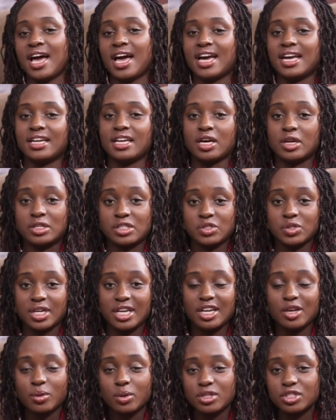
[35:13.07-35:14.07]
And I
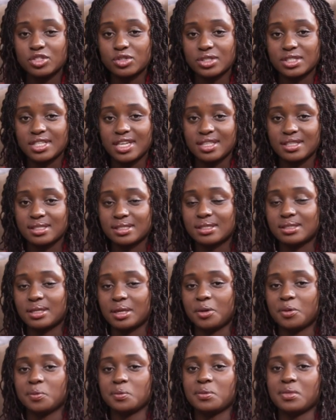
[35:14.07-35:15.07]
really want to say the
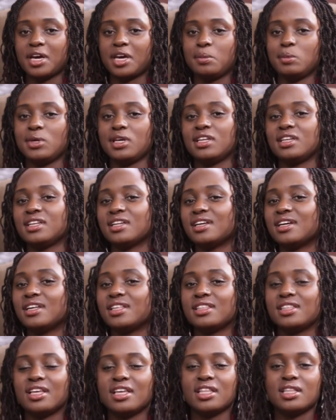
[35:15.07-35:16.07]
same. I mean,
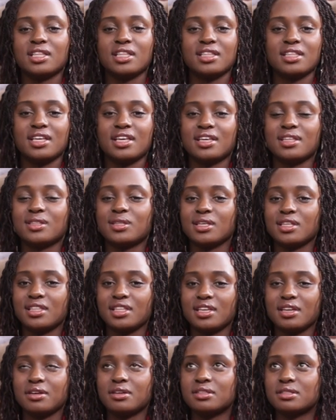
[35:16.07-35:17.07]

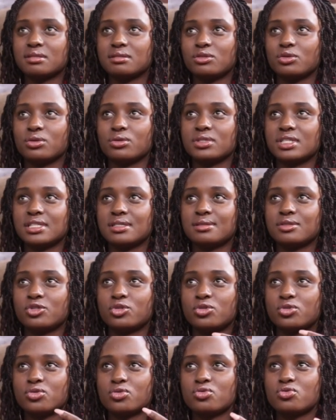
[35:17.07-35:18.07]
the
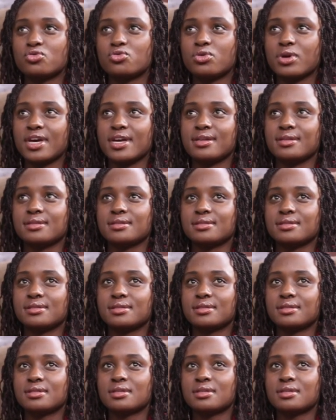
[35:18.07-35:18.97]
true and